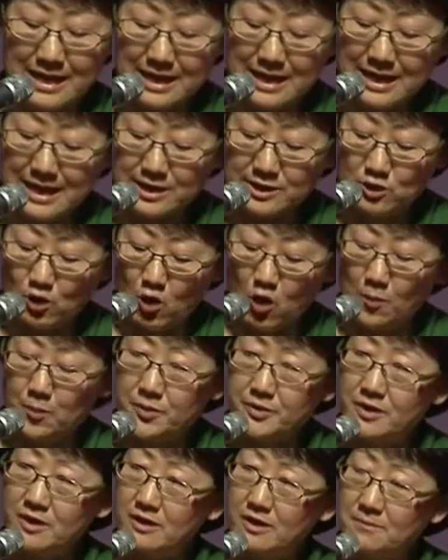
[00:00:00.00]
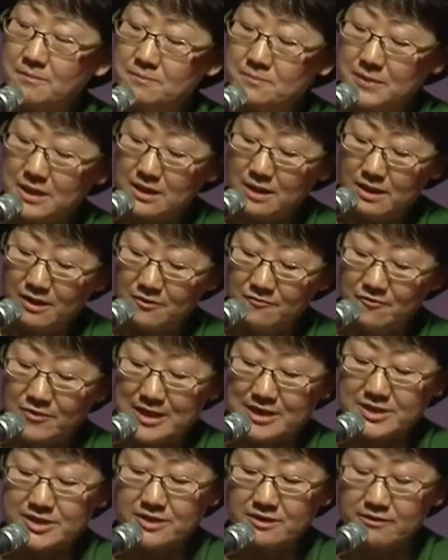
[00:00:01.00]
And open up a
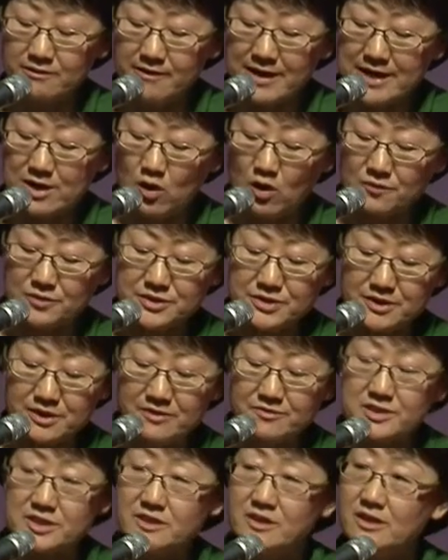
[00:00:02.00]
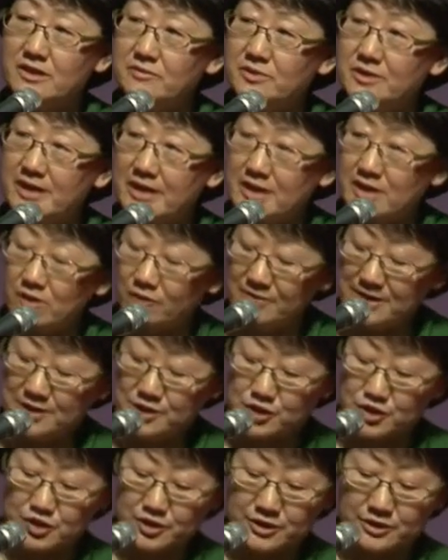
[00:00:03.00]
vast array of service delivery
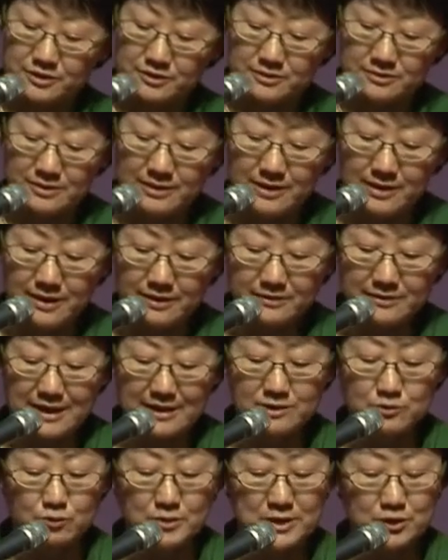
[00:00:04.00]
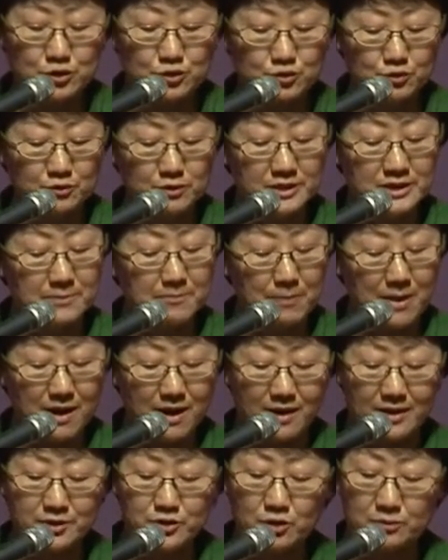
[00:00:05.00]
innovation that will truly be
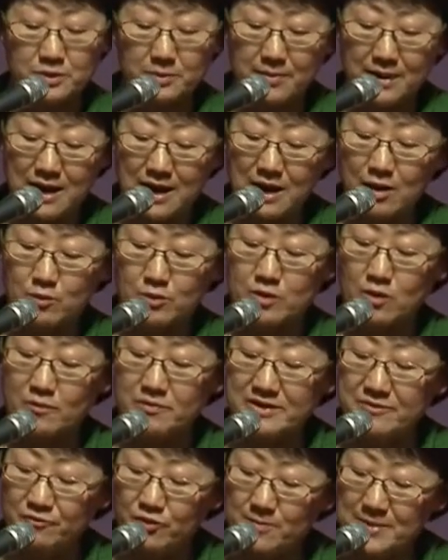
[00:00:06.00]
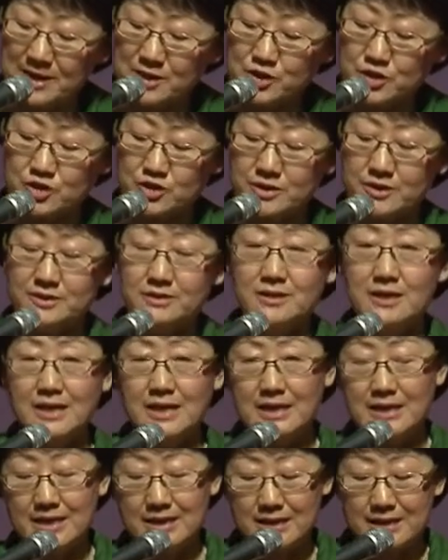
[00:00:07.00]
part of the power of
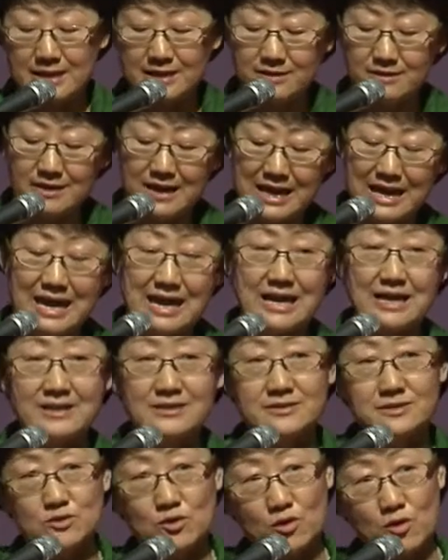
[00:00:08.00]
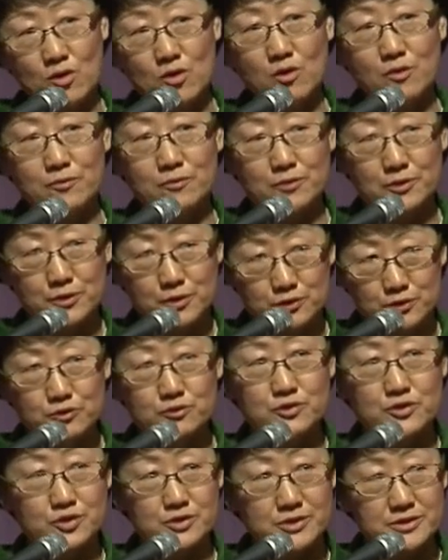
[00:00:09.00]
information in the hands of
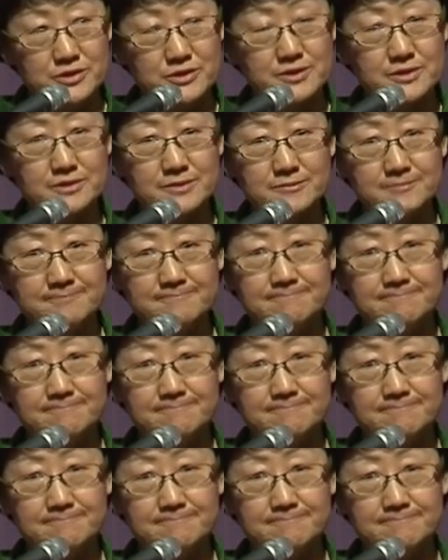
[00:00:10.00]
users.